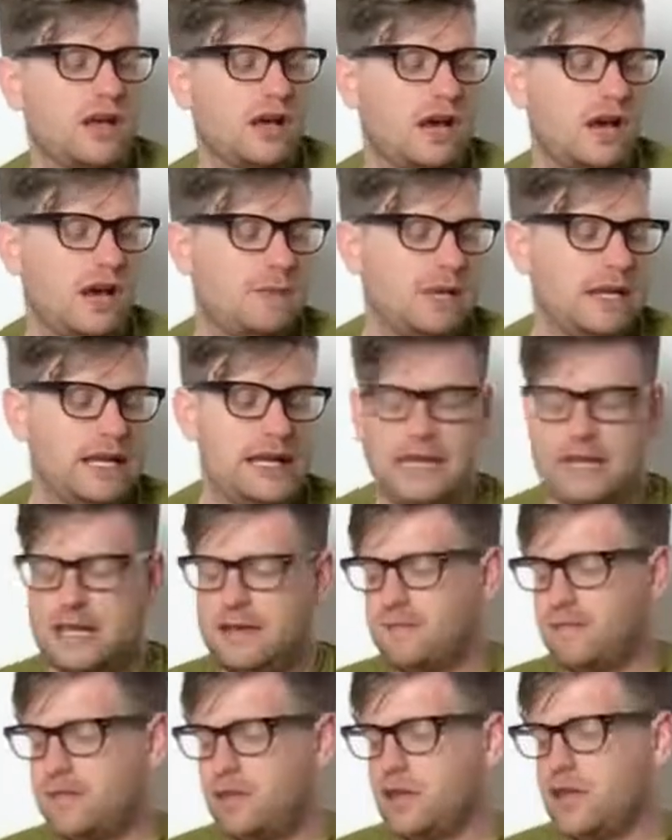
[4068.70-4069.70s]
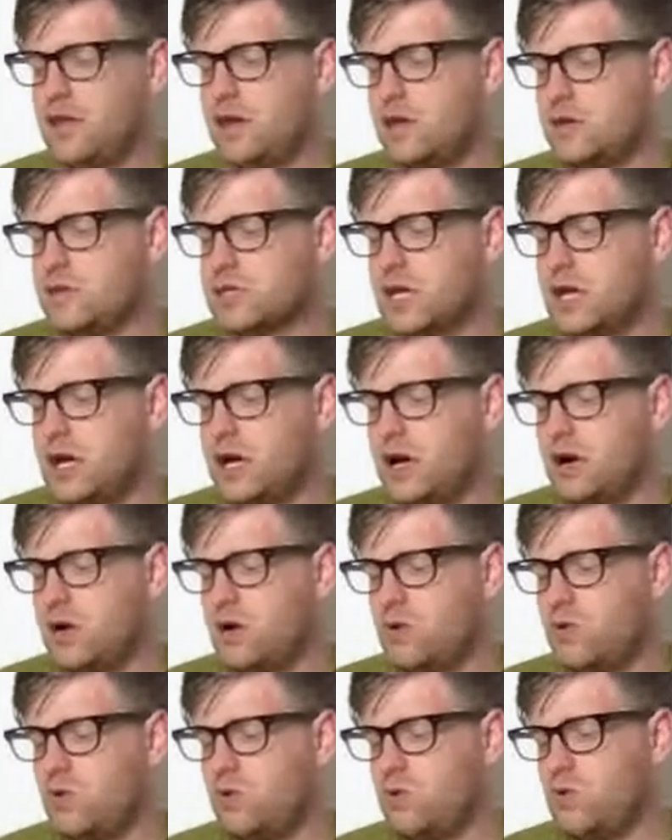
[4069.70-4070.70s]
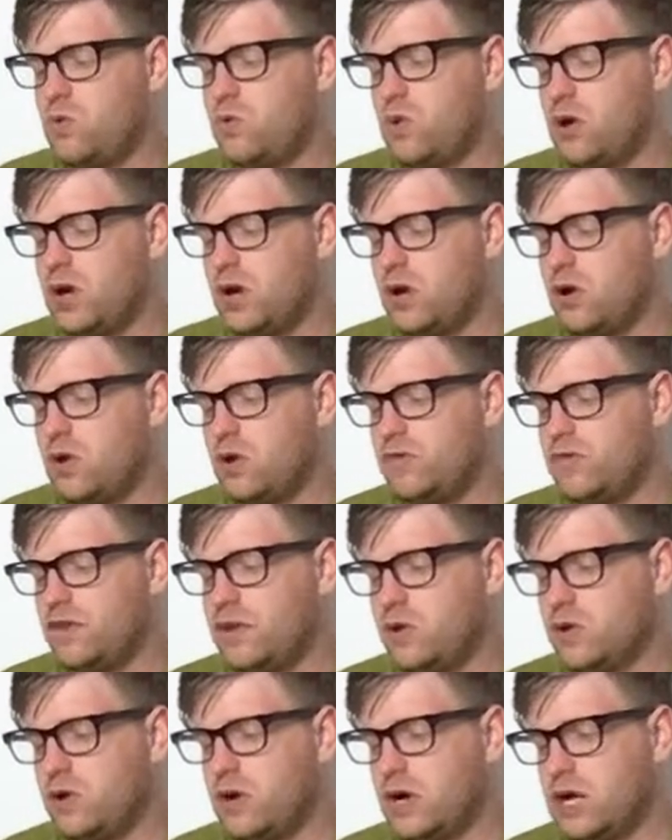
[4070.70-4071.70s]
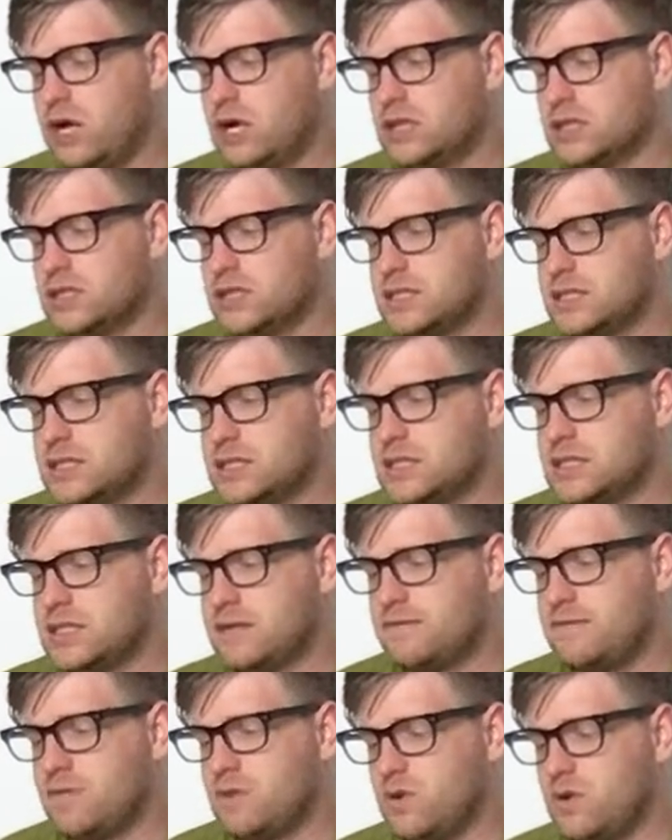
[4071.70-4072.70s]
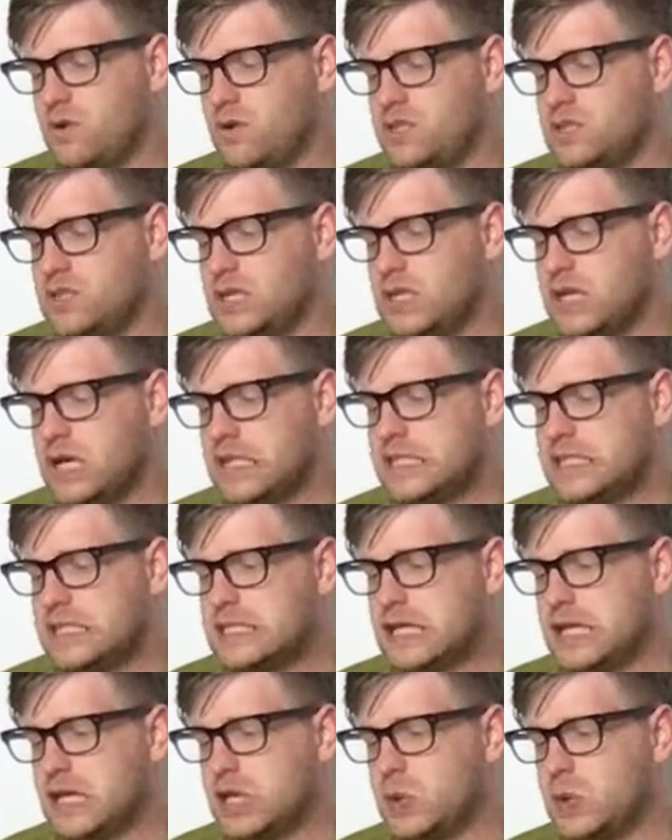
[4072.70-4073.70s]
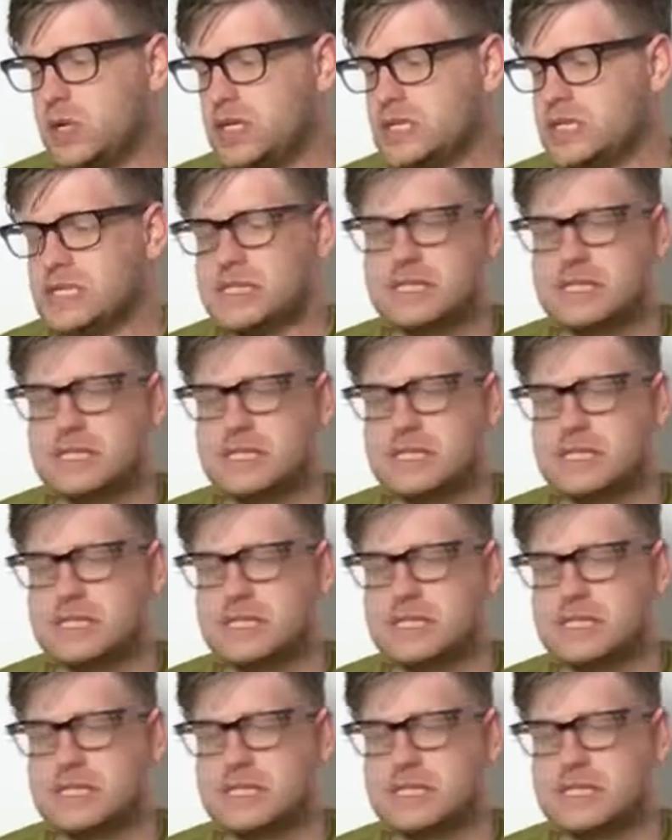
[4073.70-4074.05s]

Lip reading: I believe those are all of your answers for tonight's quiz.